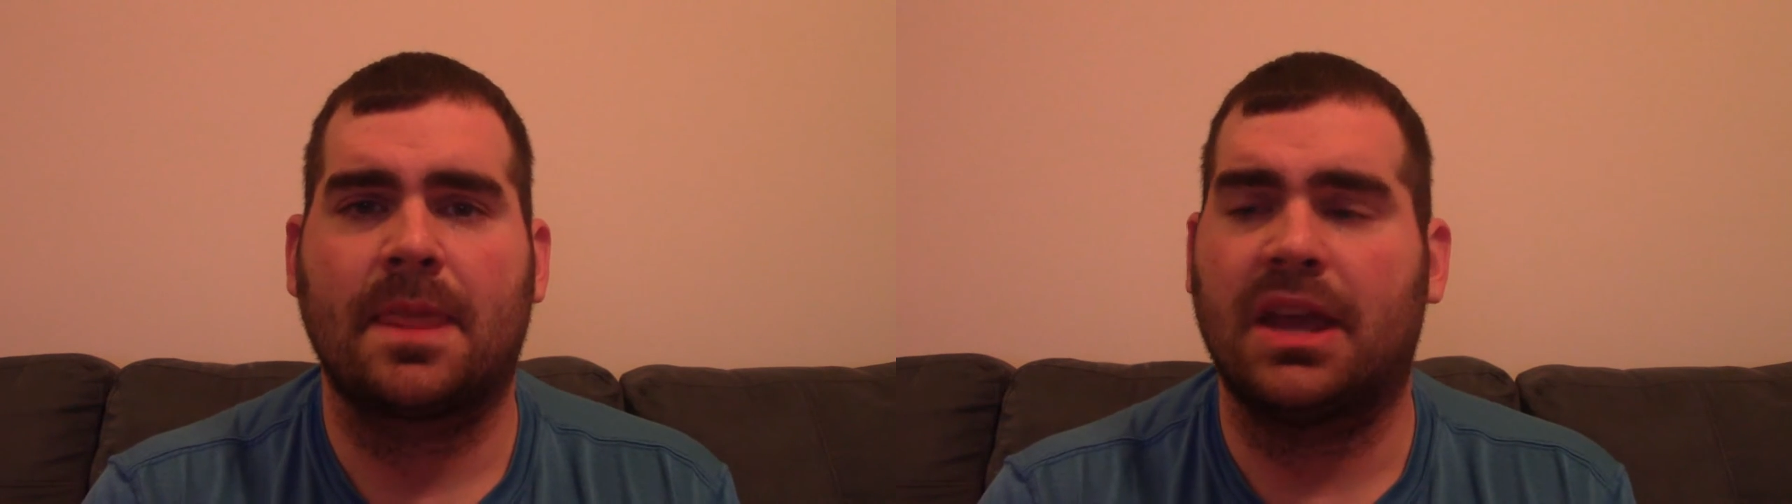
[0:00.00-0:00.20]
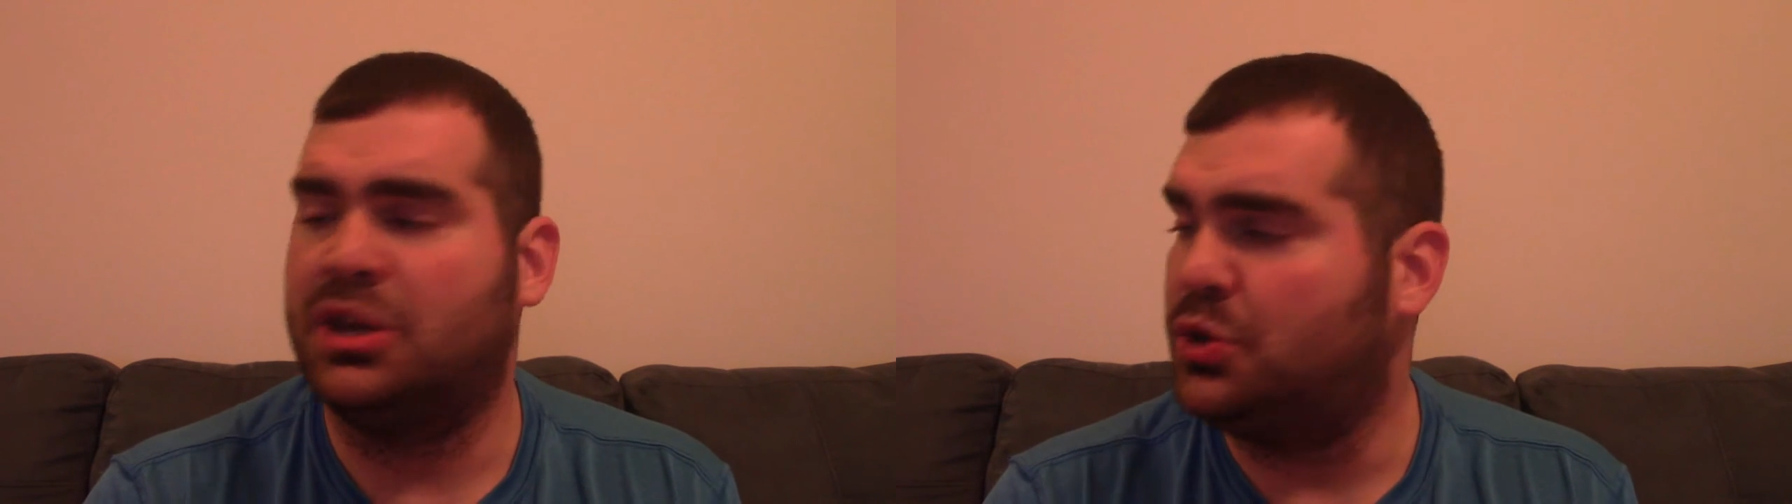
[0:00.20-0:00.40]

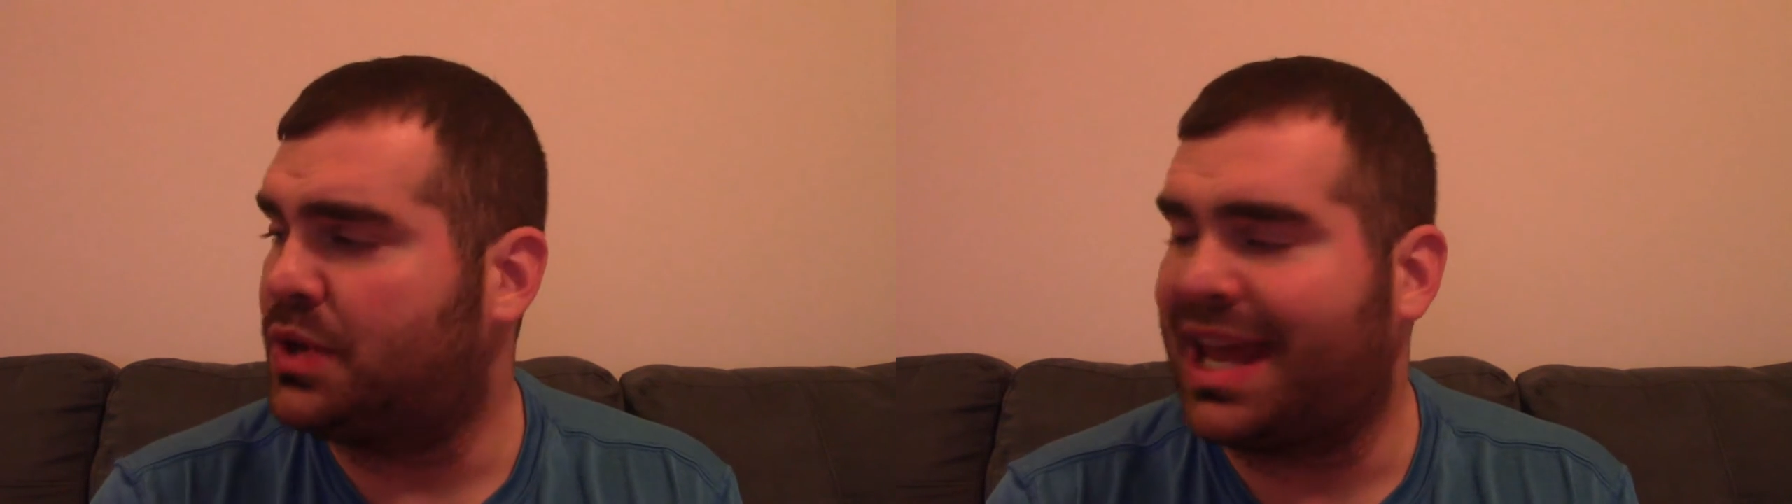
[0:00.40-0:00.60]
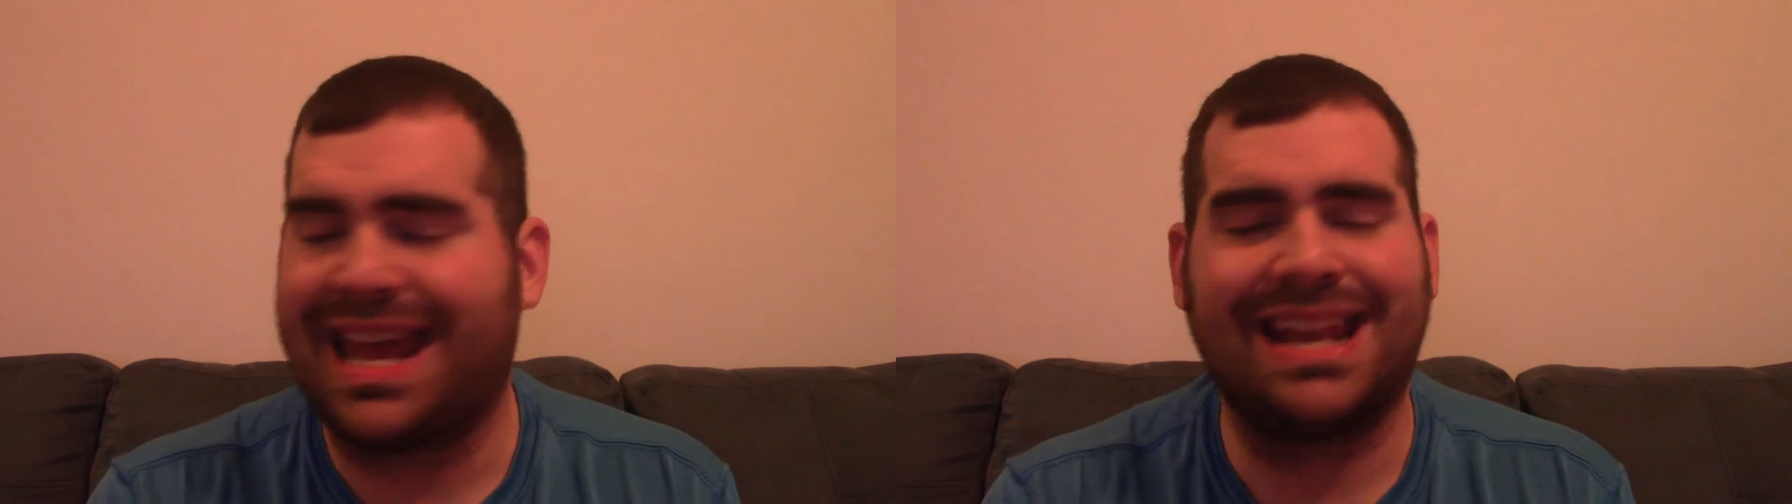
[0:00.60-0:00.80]
And you
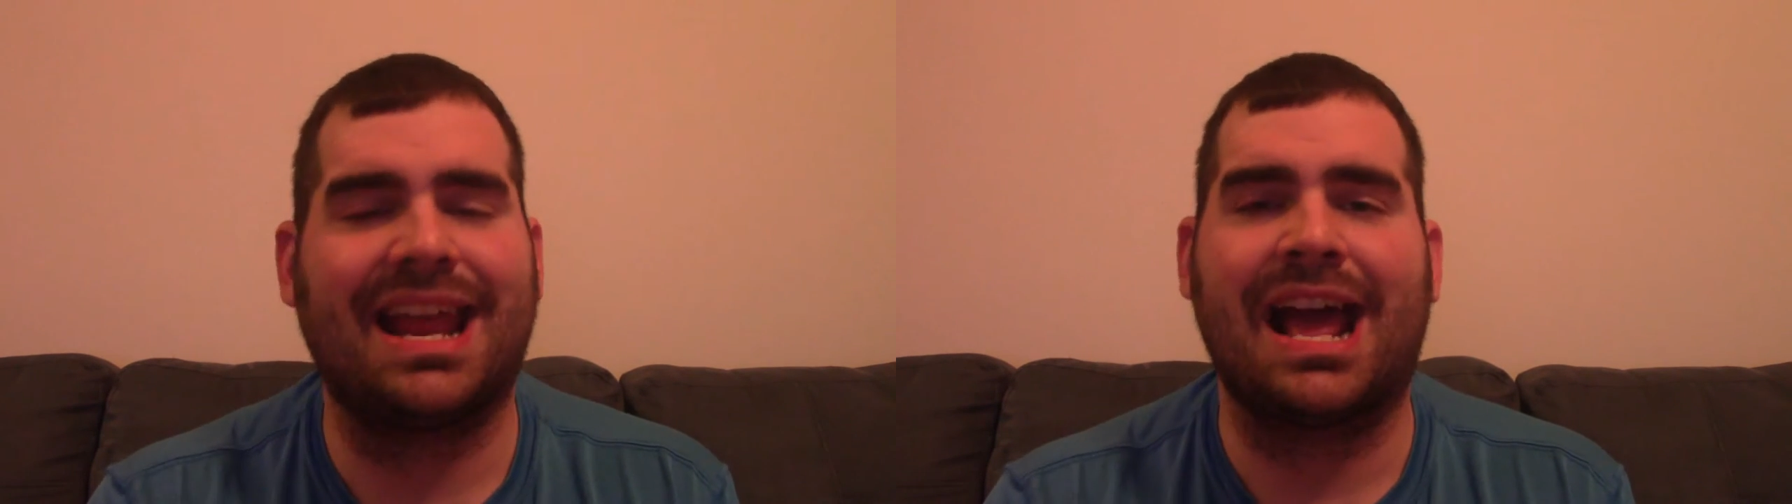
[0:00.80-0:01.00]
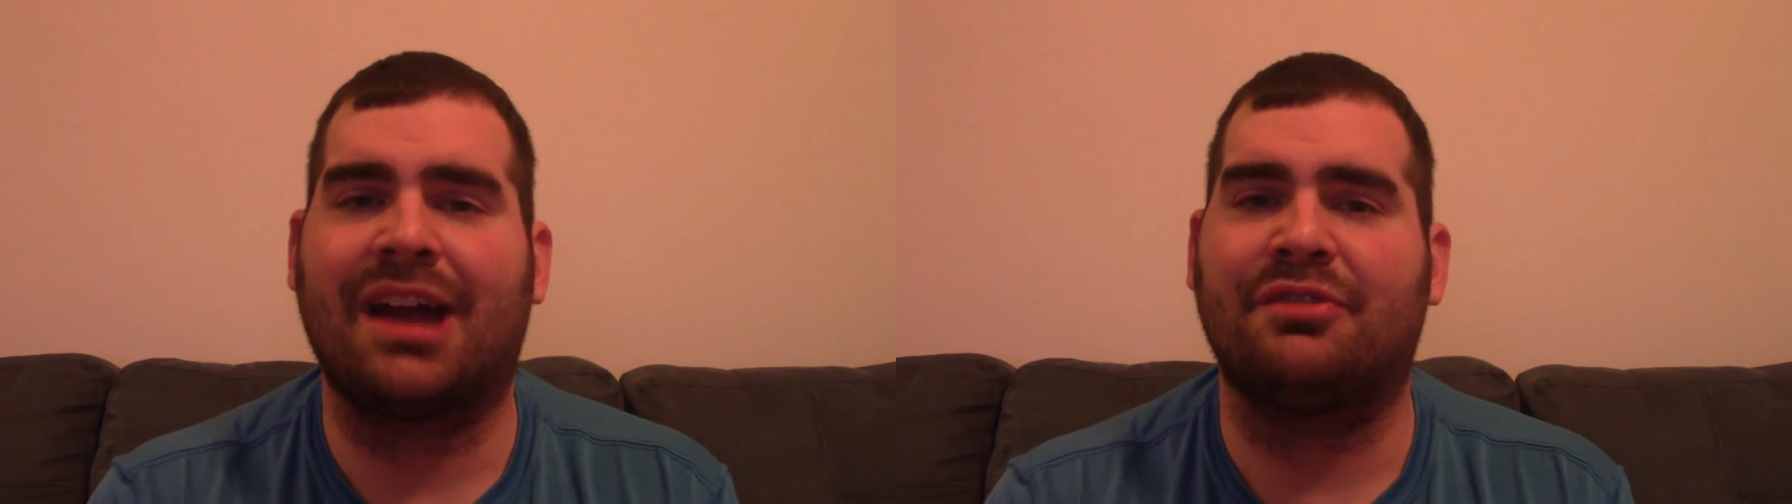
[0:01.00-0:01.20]
can't
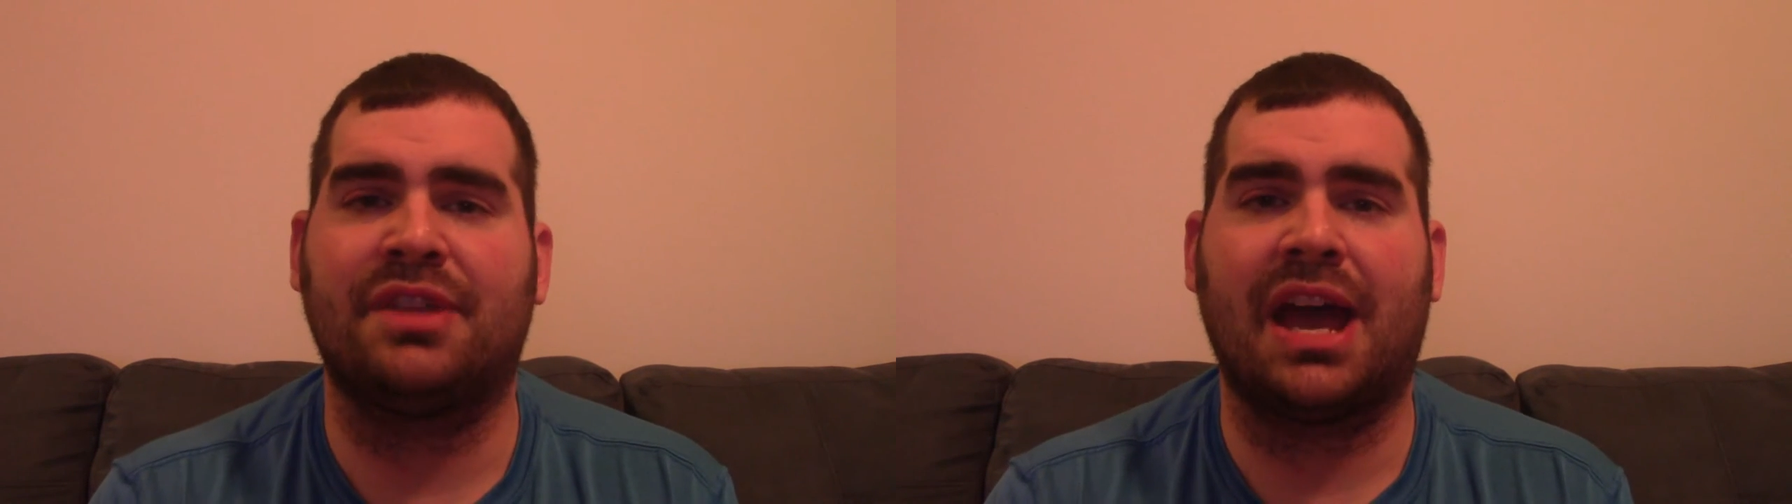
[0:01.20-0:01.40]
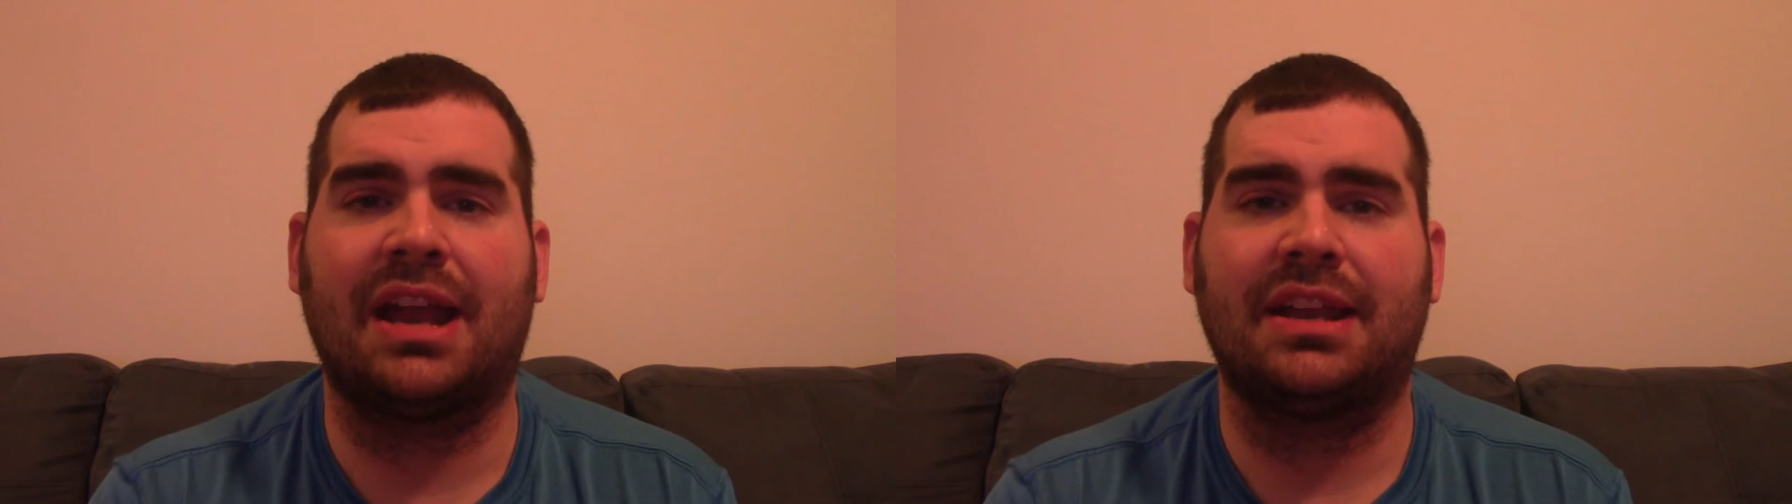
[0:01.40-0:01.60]
have
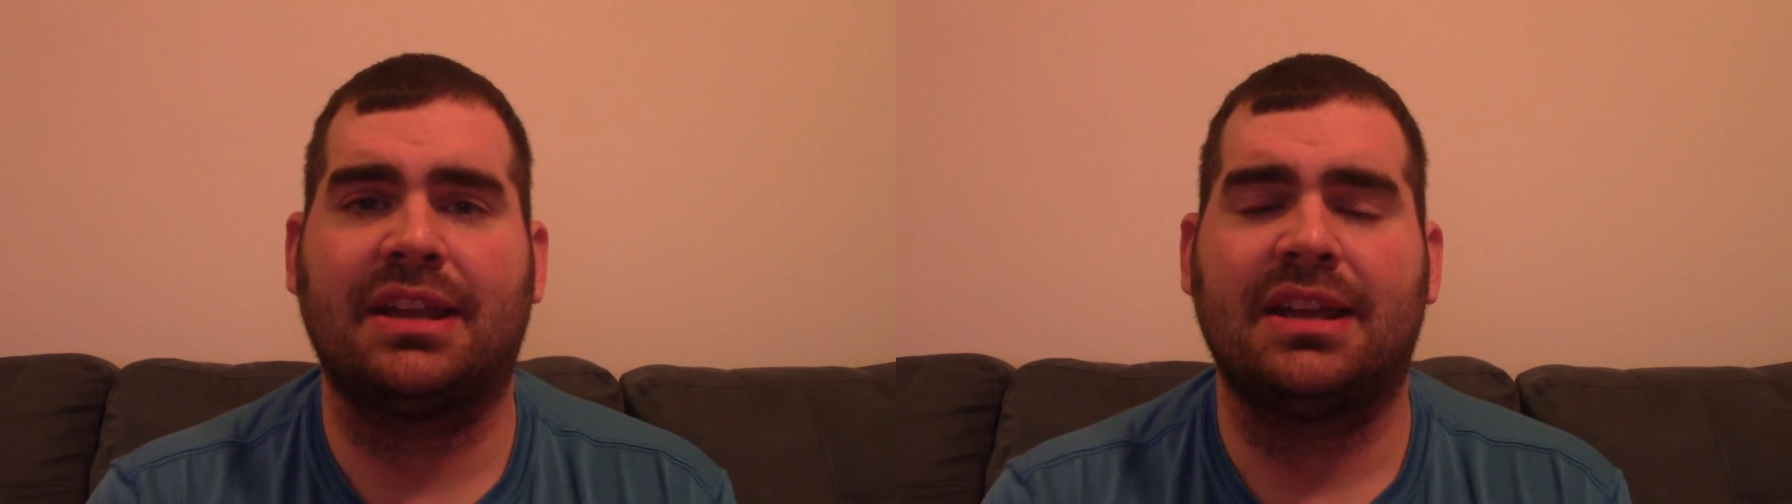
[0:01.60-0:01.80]
that.